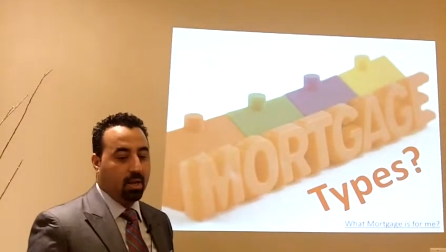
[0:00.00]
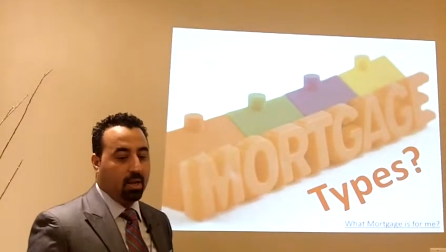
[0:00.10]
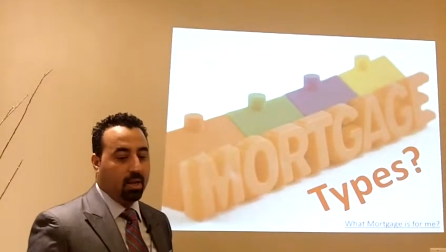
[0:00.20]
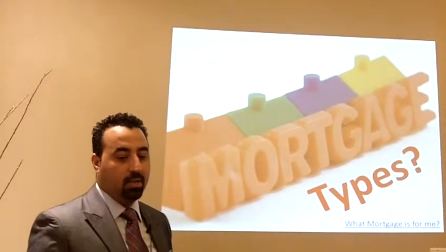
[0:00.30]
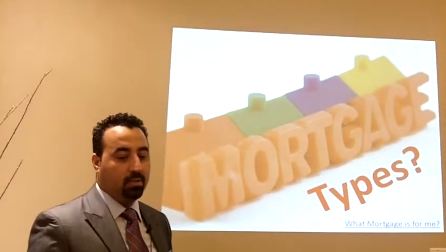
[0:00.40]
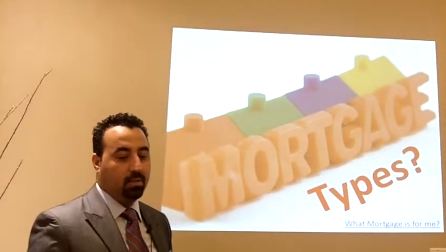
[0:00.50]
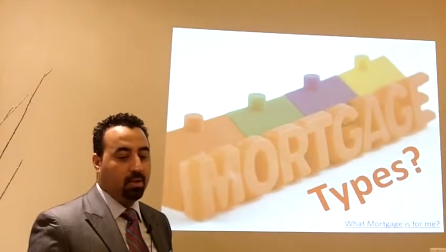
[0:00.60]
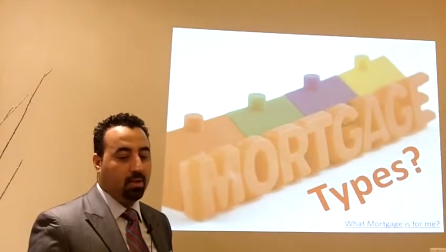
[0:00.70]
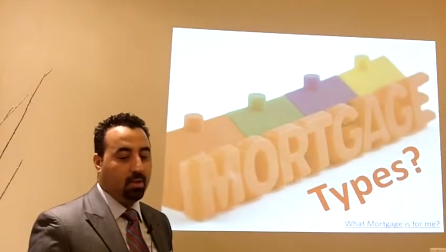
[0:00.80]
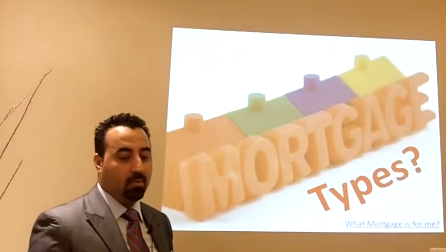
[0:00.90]
Uh, let's
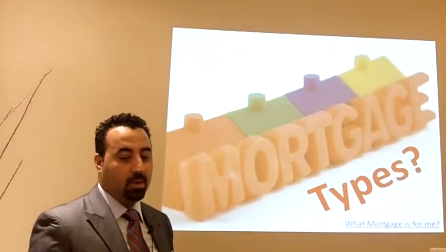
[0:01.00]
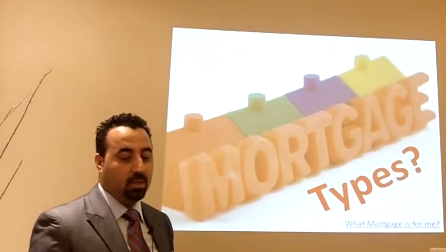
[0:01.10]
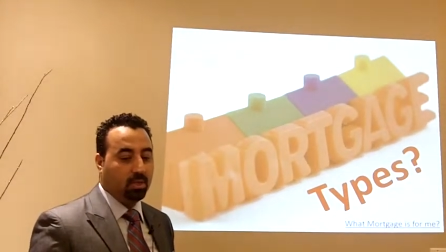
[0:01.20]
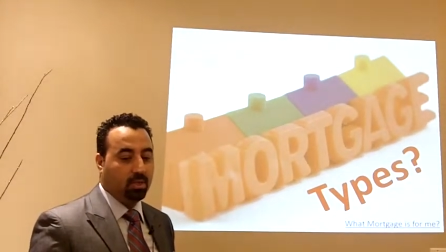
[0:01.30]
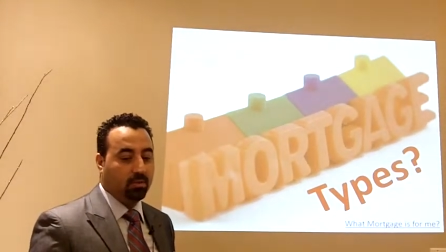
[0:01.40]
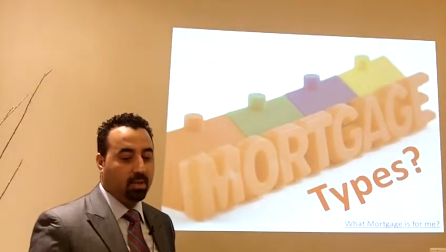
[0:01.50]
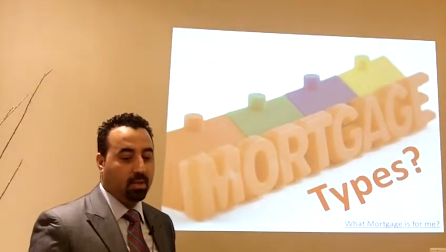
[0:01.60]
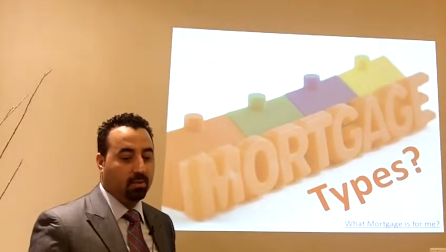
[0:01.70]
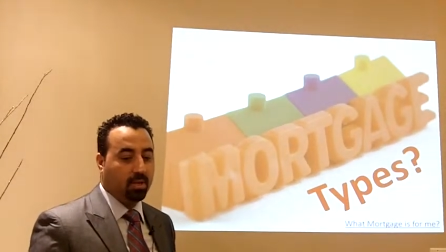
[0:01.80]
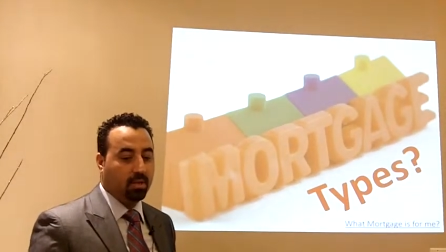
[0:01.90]
see what she
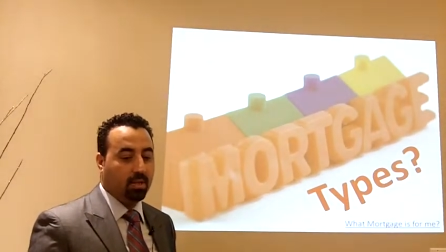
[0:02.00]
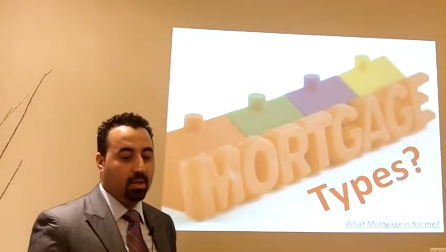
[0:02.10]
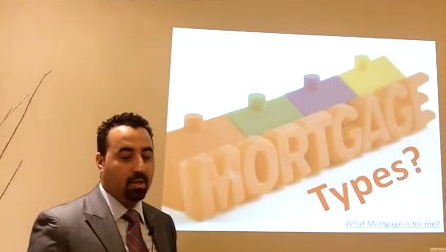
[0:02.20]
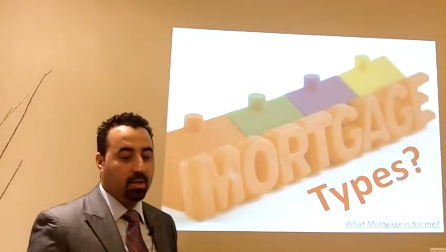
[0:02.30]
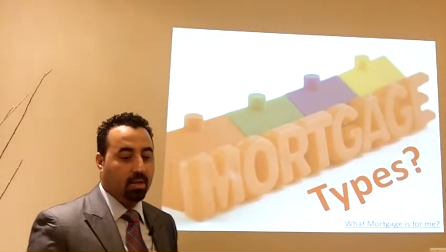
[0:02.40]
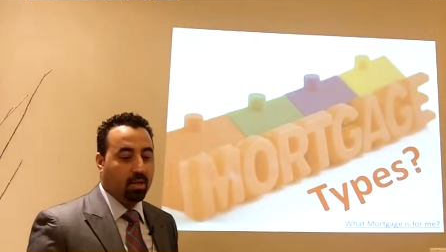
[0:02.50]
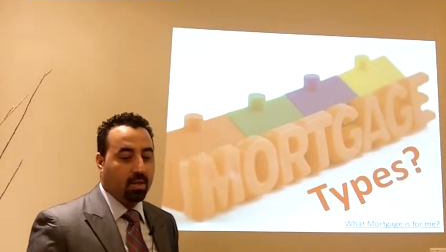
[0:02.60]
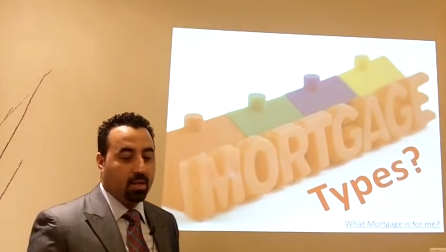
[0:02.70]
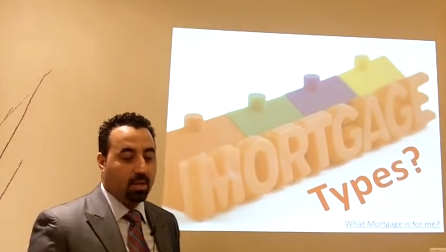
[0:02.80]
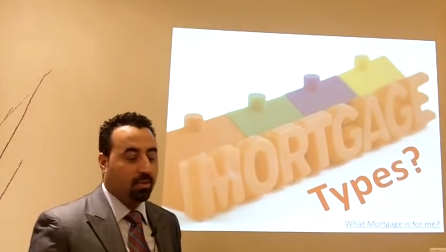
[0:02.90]
says and then
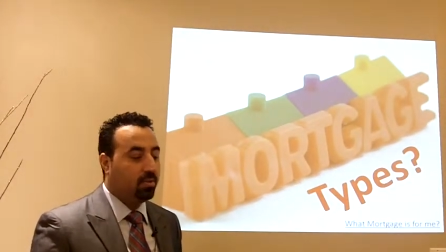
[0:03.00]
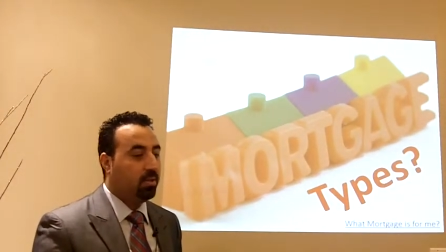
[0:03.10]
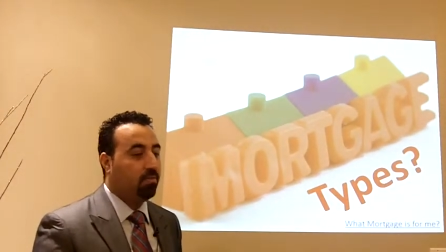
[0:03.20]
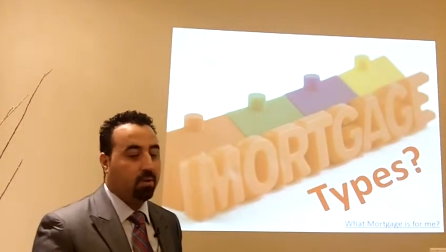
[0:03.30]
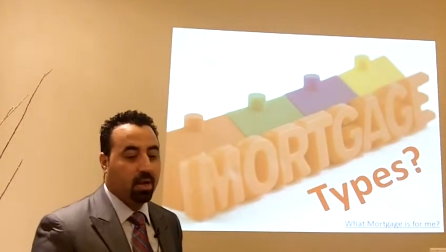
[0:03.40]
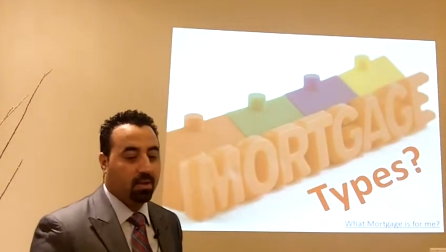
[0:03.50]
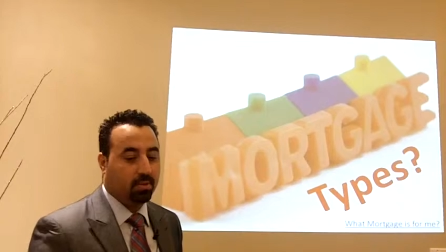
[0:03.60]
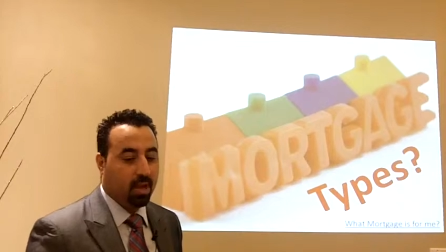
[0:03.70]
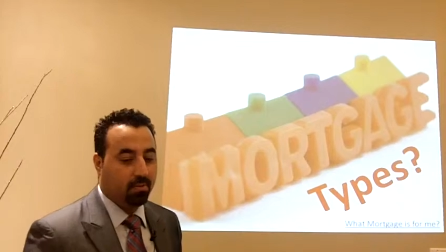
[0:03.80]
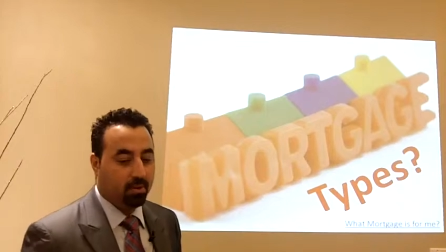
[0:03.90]
let's see if you
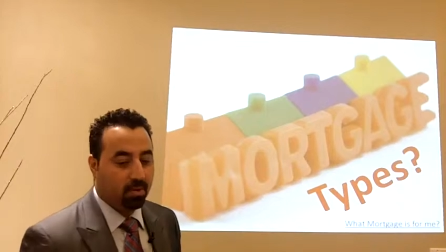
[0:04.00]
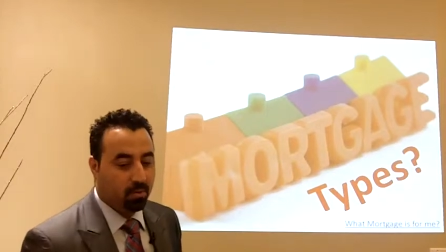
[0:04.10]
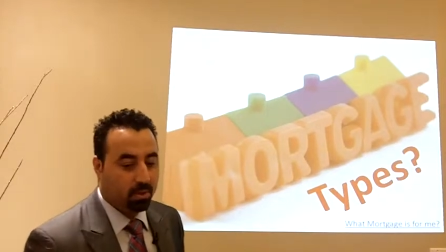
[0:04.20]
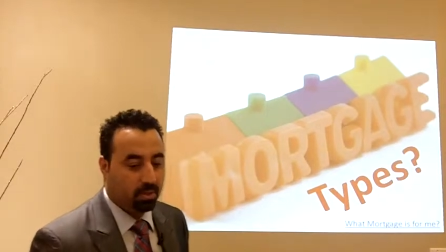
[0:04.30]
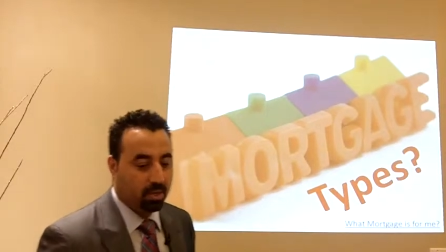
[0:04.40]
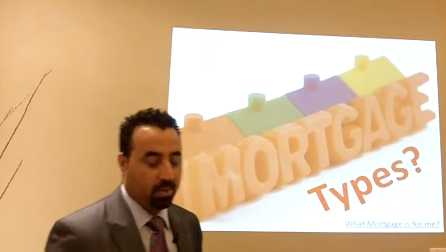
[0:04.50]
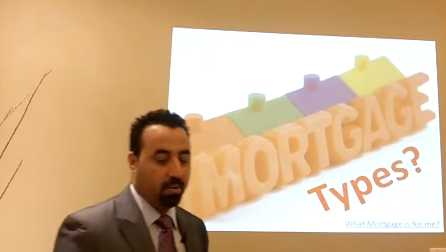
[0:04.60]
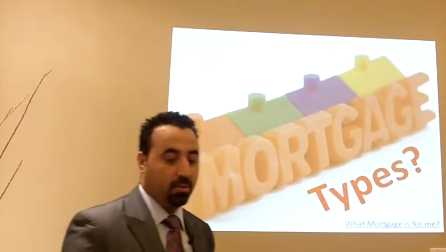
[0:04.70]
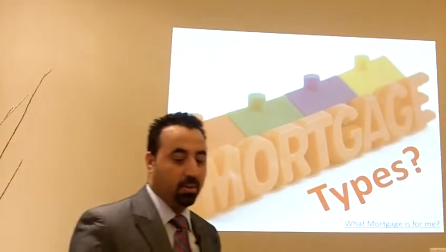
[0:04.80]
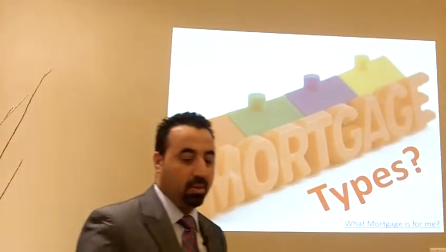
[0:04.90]
guys have any question
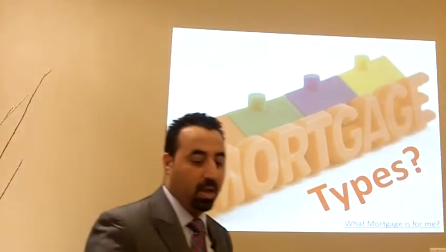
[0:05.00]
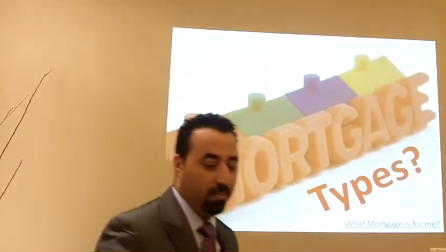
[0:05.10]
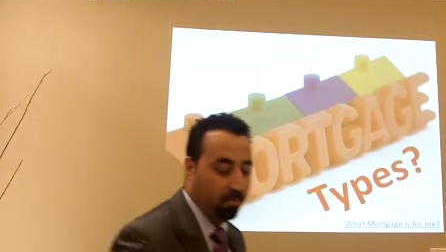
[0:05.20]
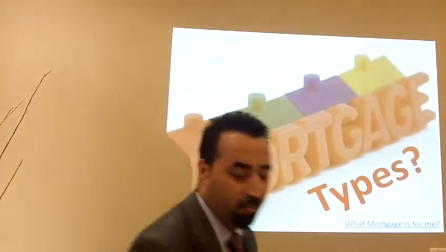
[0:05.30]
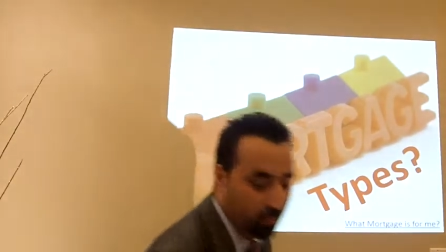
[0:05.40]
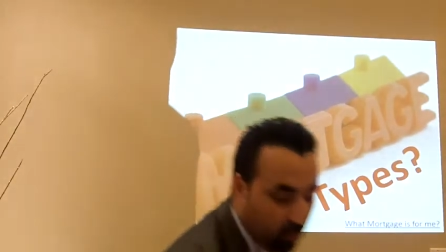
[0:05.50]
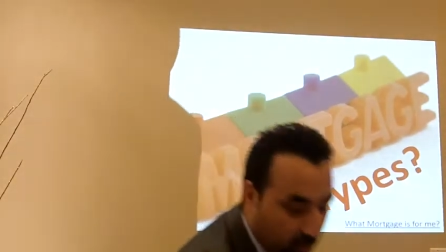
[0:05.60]
about the type of